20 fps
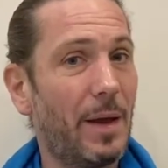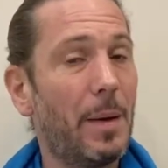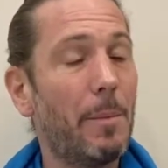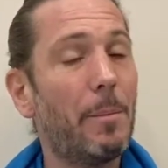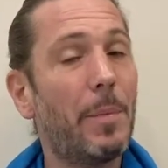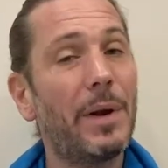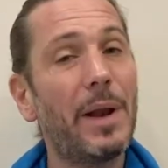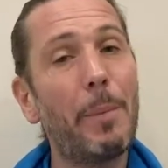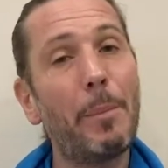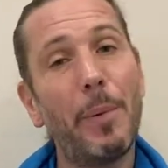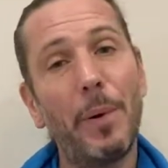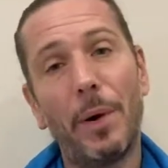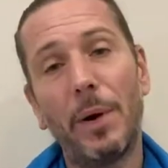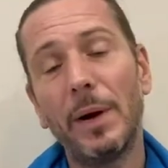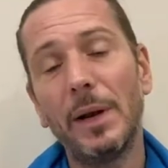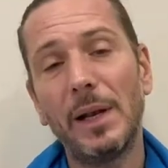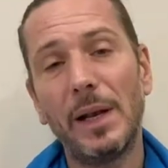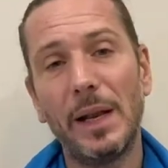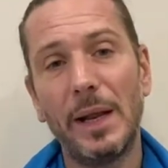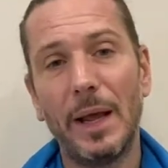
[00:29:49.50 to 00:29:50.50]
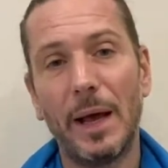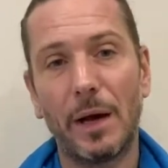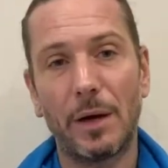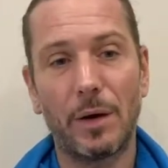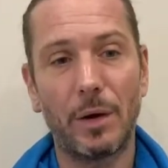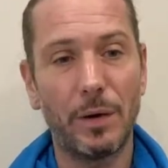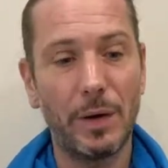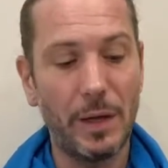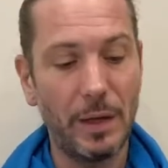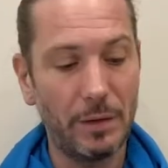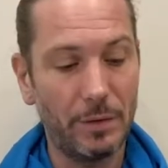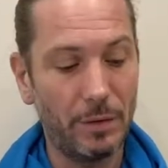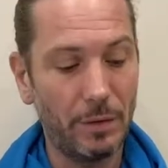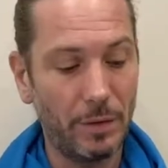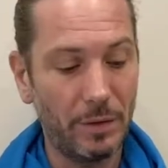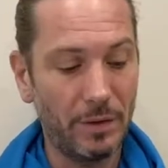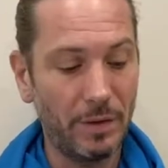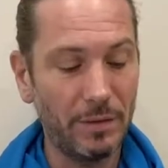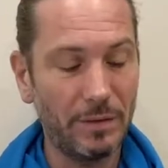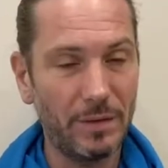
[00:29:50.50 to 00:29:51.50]
But apparently, according to
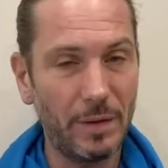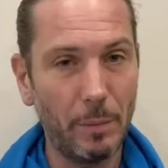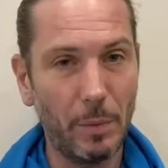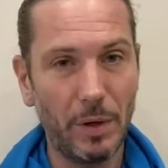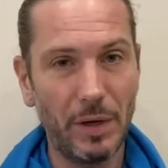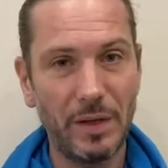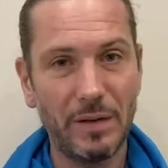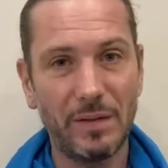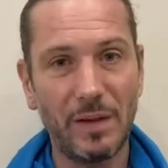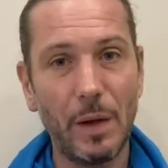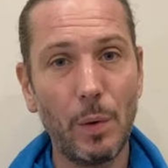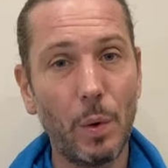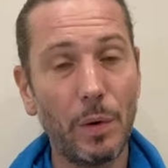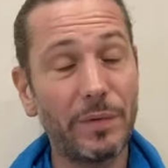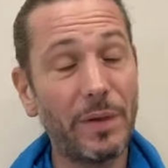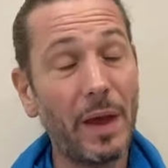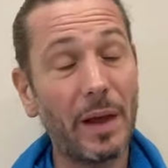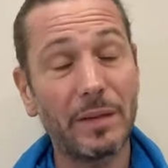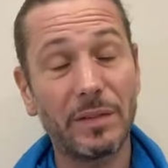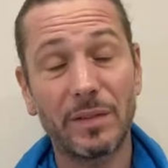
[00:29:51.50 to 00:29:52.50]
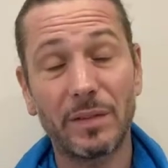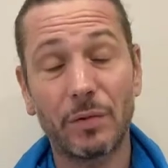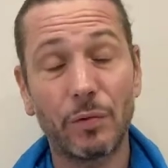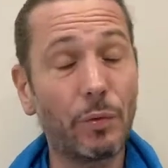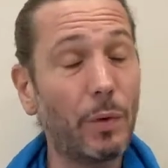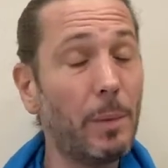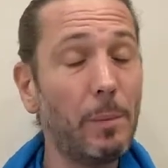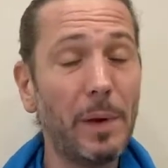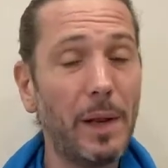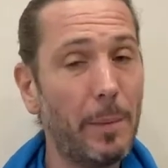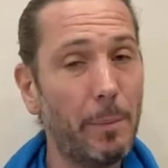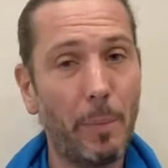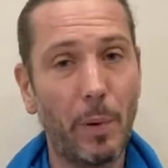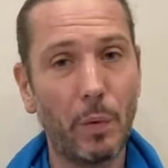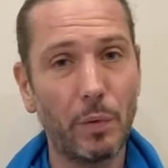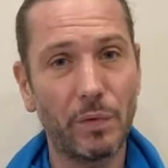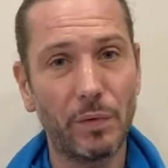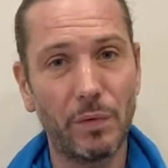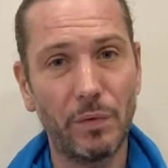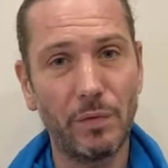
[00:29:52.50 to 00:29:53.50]
the testimonies, it was extremely
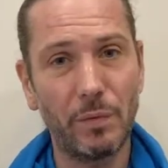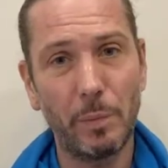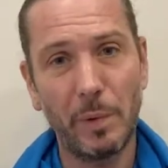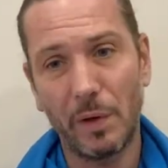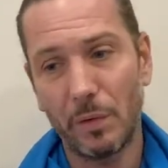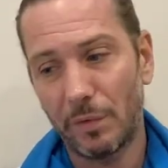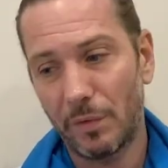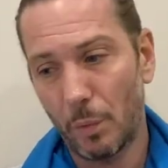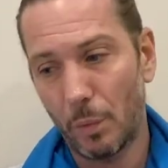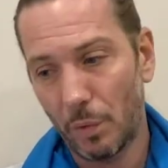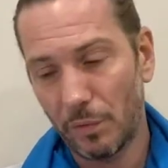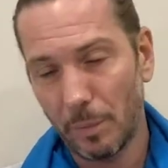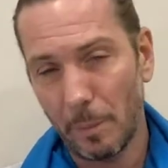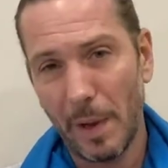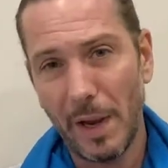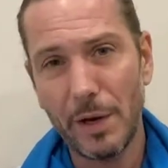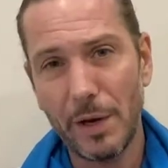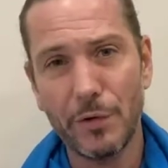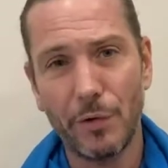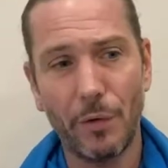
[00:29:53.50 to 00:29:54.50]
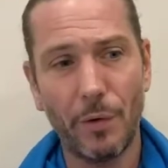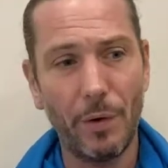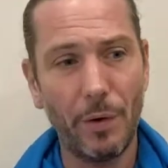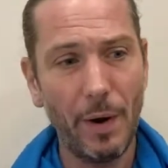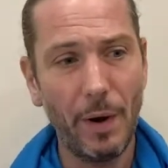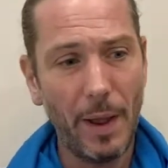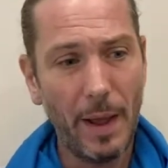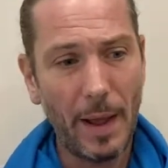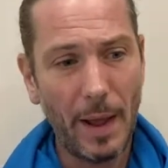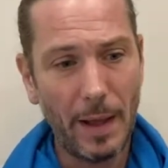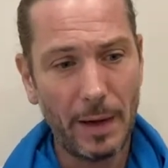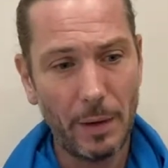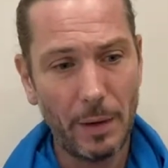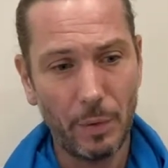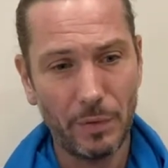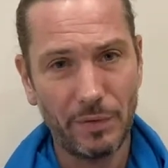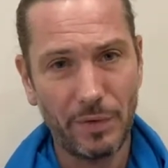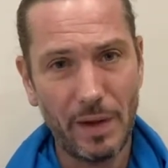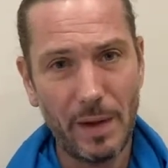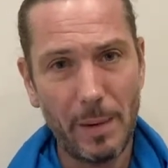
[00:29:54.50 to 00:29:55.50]
important because it was mature and it
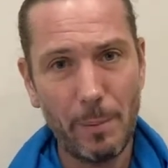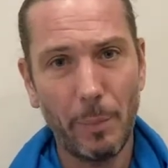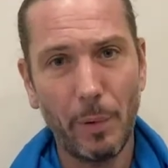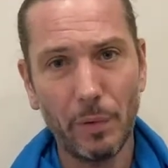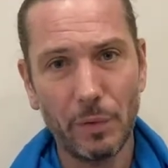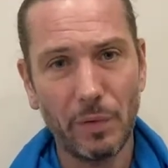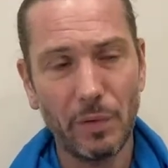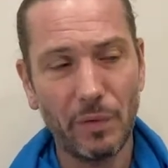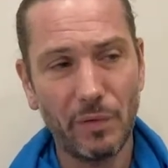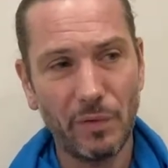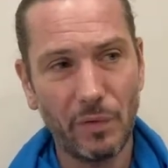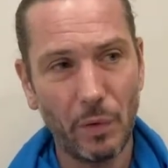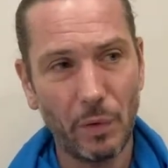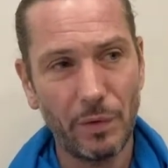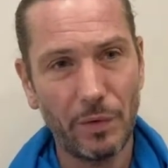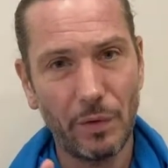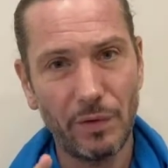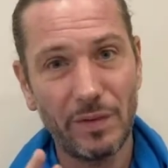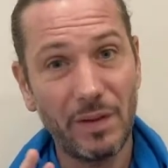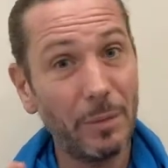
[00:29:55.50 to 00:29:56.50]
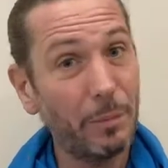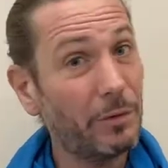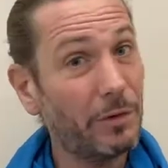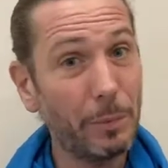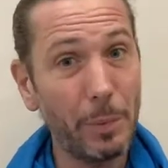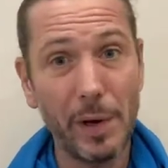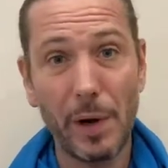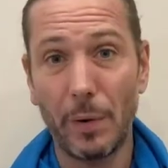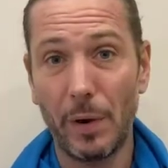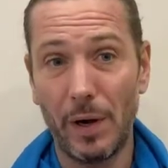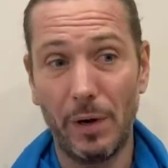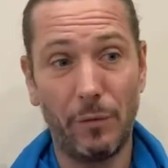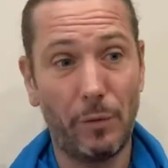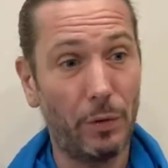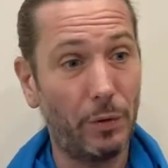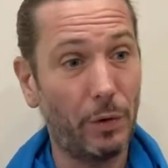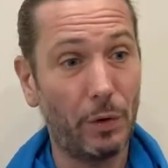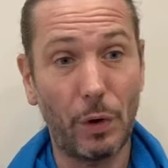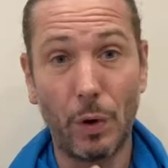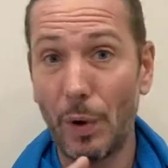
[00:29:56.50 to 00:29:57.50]
was important for the team spirit, for
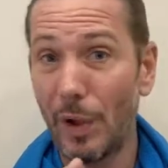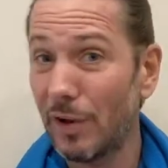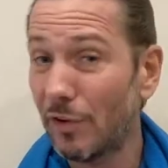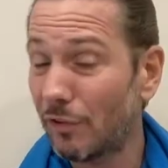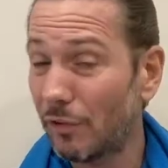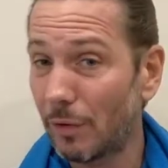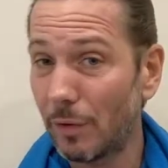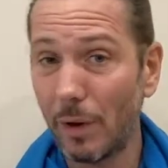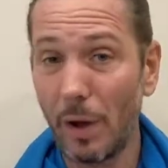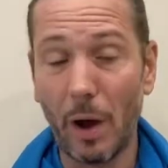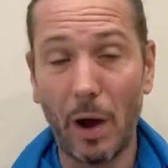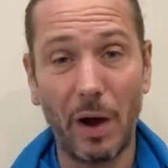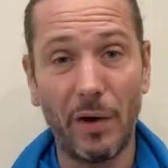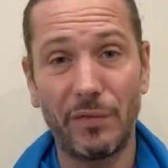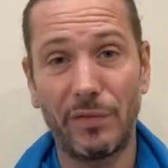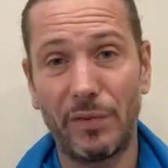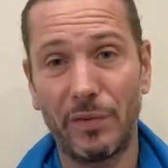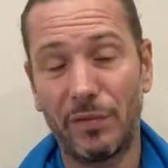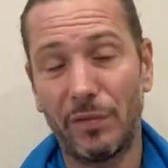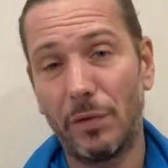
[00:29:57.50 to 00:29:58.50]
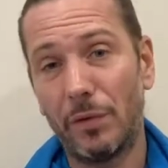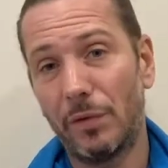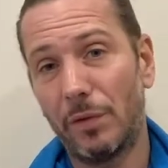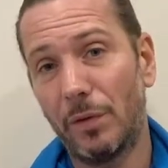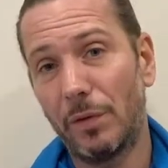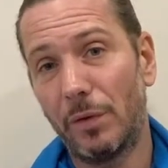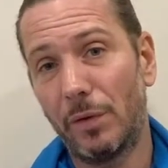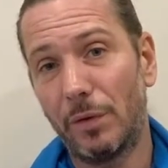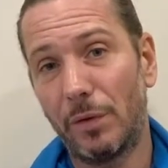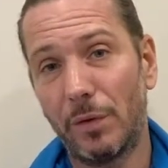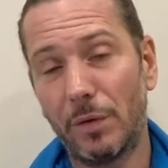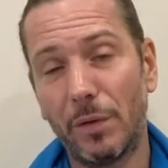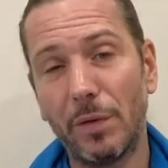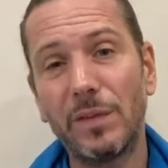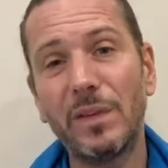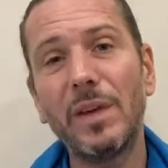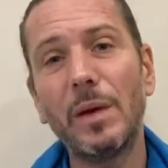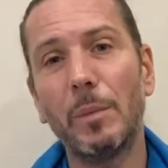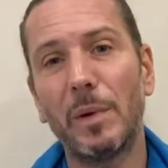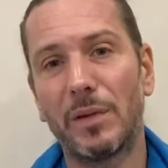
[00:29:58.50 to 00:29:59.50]
the cohesion of the
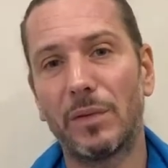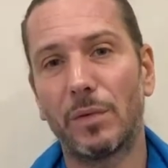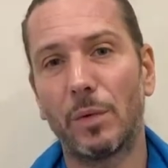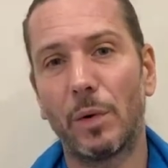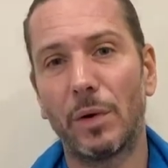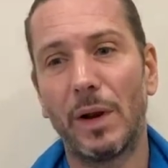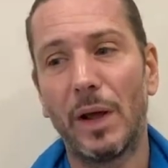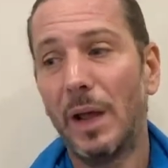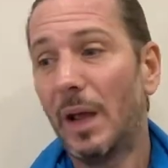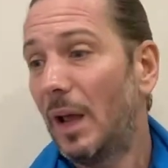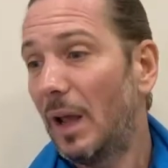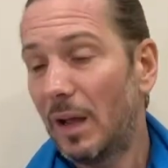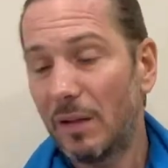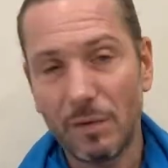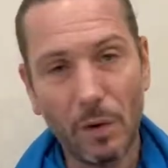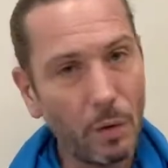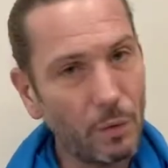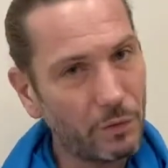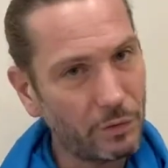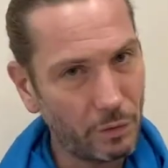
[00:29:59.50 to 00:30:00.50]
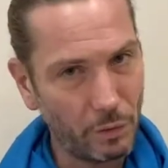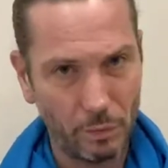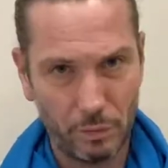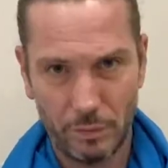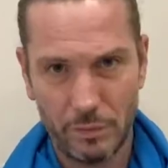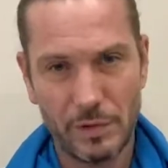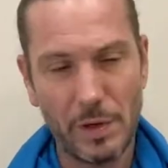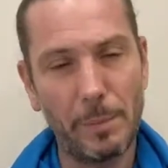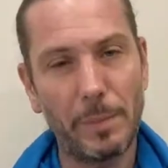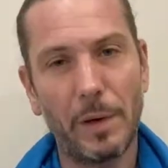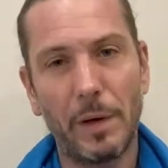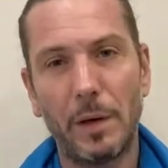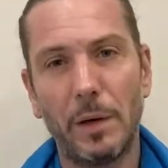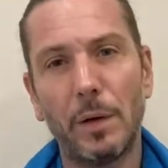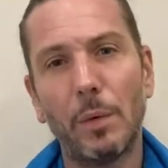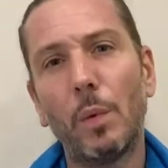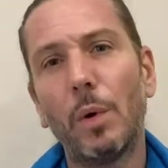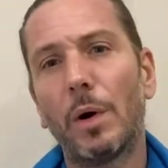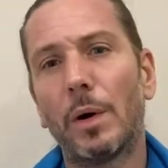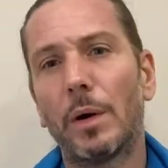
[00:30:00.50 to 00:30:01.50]
team and so on. He's also champion in the
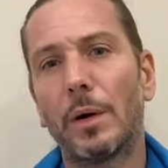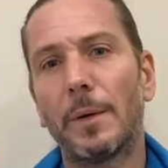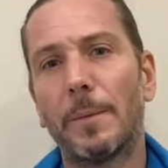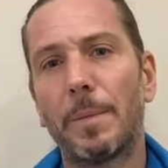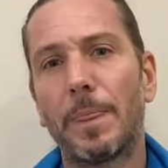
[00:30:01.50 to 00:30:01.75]
world.